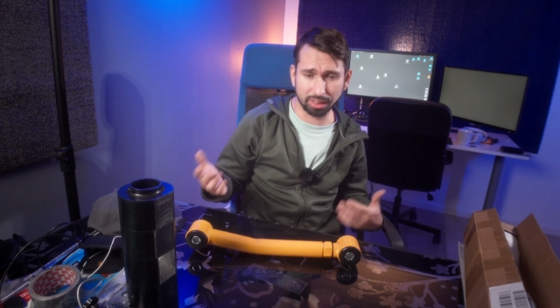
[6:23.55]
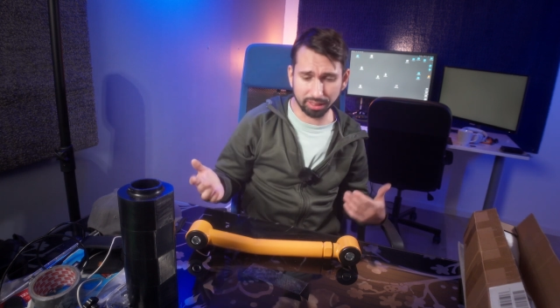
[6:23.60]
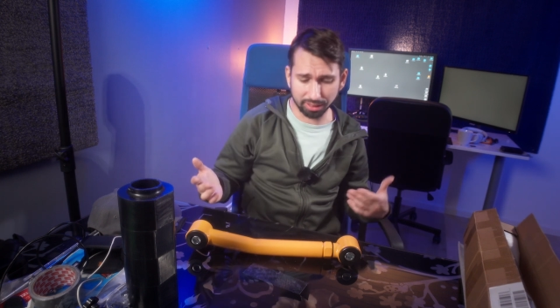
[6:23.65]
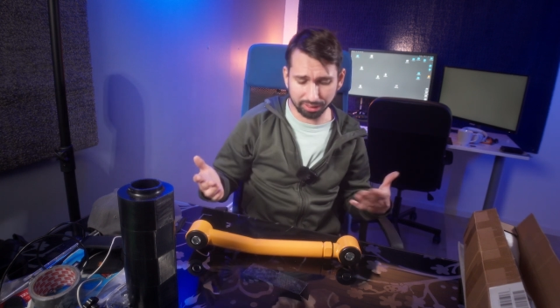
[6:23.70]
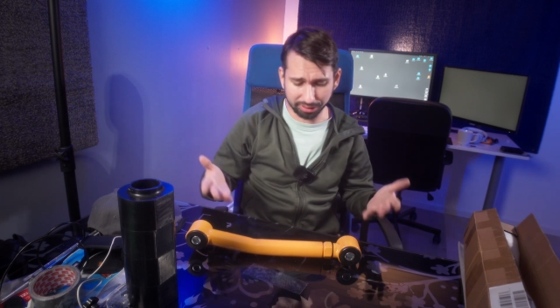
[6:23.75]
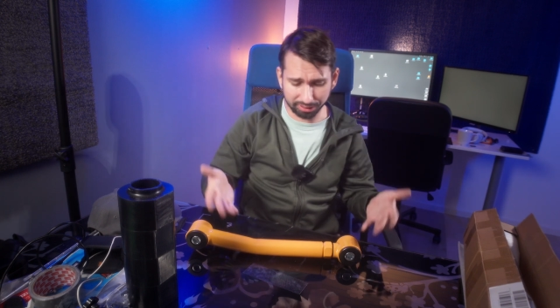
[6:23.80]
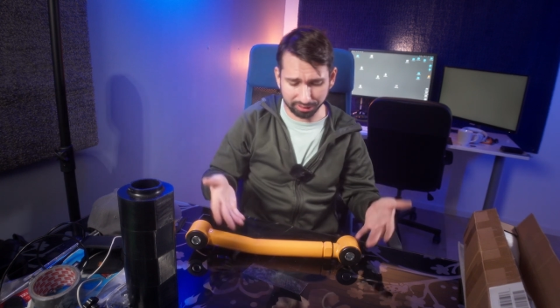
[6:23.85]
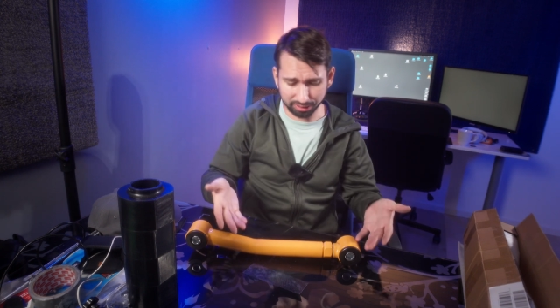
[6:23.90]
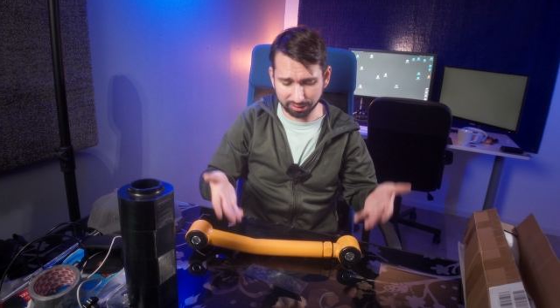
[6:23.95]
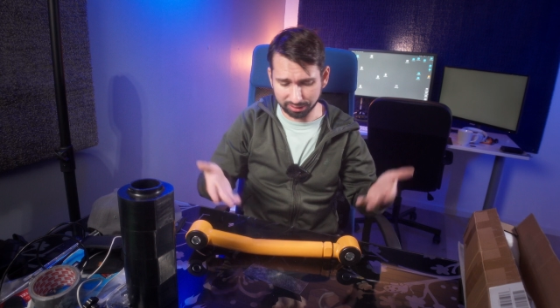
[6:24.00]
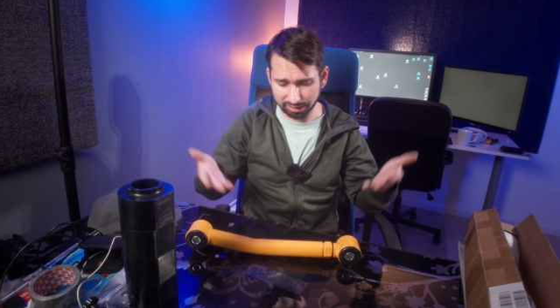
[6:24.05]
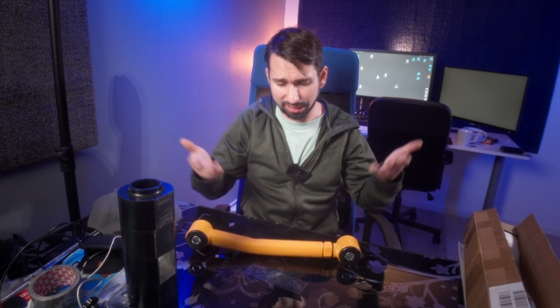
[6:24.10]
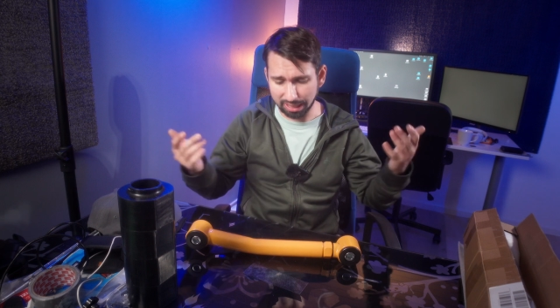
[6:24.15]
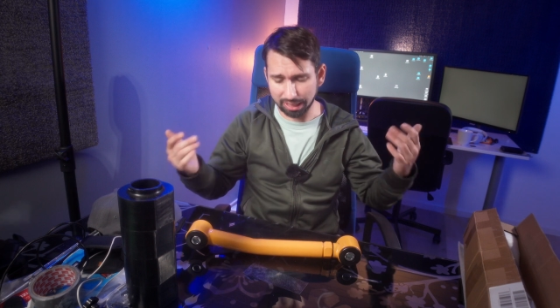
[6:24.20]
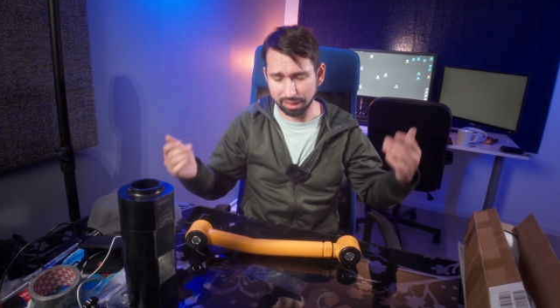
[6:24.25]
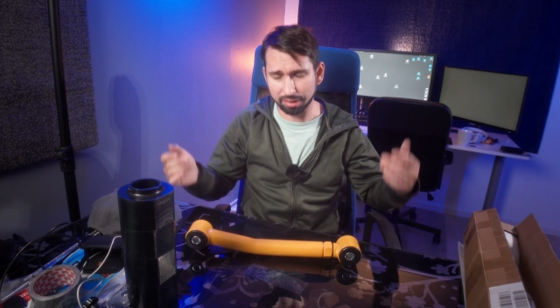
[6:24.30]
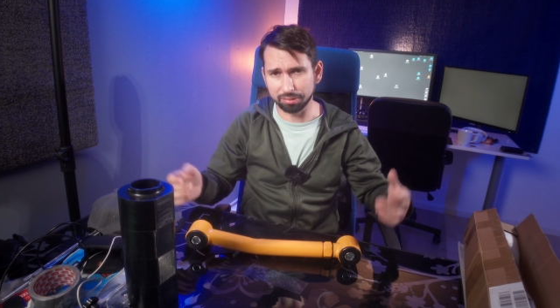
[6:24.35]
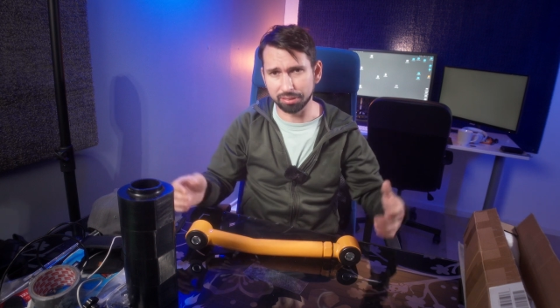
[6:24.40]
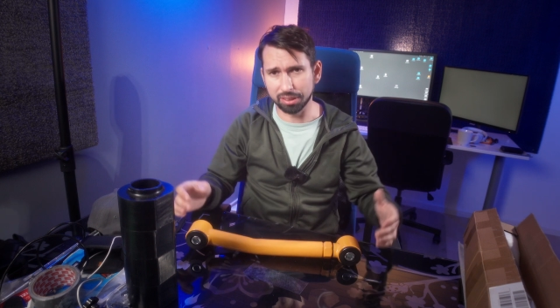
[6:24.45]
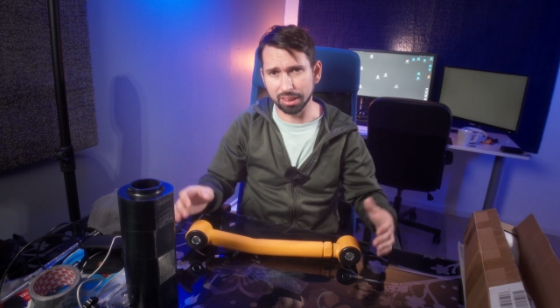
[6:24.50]
This
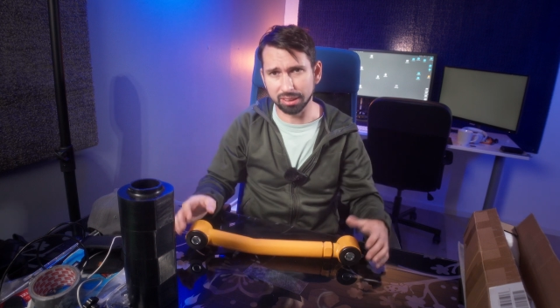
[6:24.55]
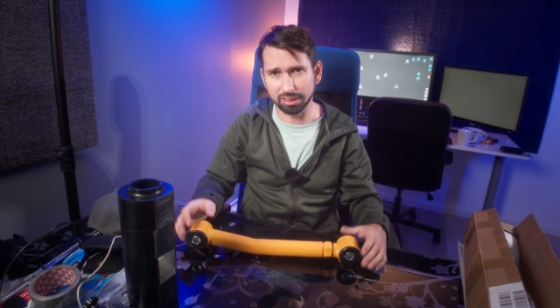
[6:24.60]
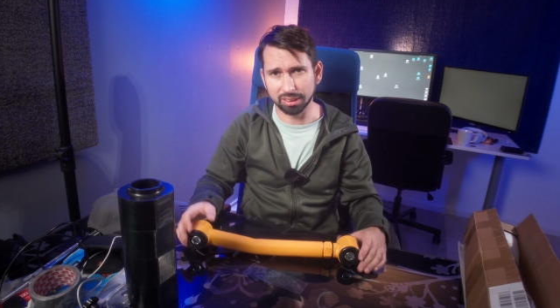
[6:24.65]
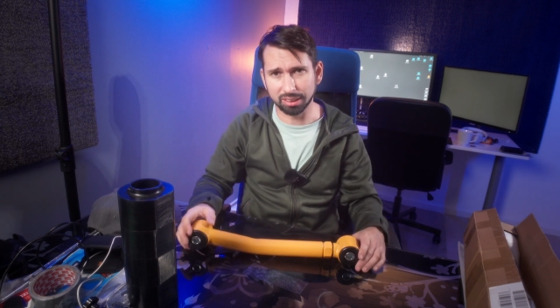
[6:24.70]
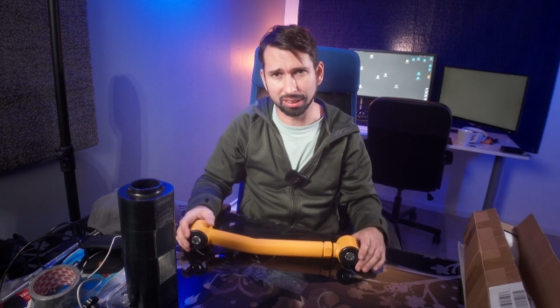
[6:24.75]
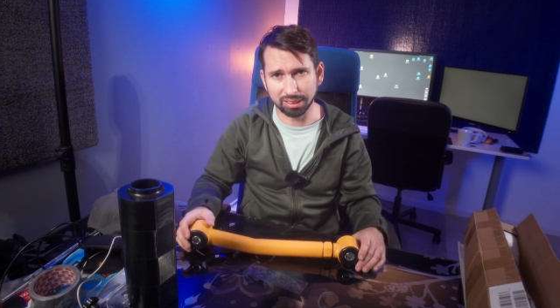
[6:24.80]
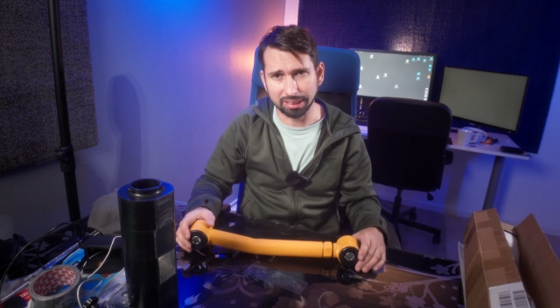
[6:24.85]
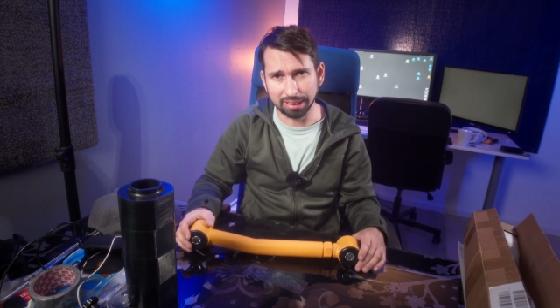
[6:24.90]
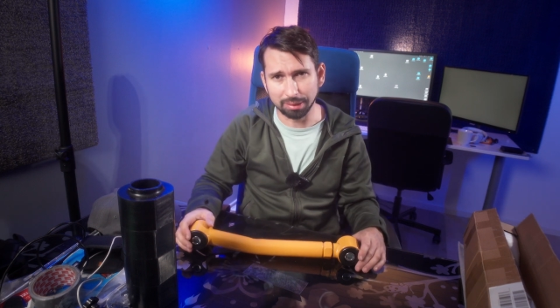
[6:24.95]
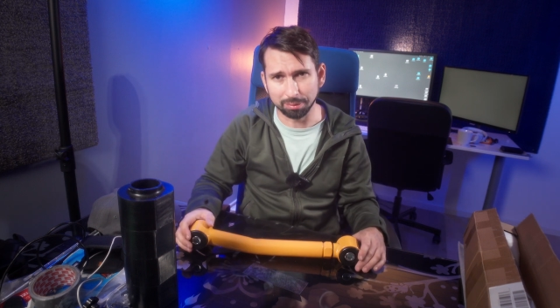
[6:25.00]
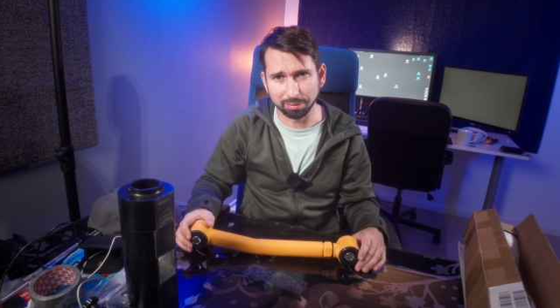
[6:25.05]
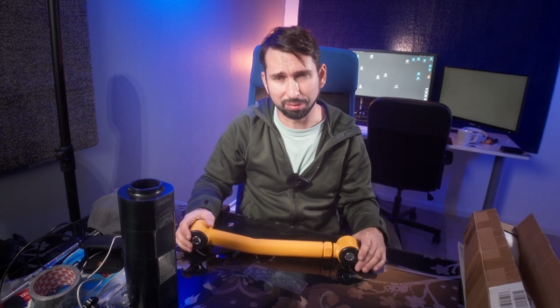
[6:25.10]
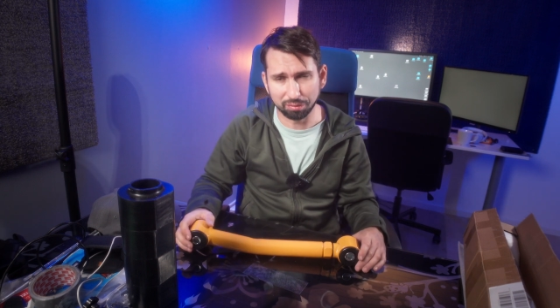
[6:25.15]
kind of does the same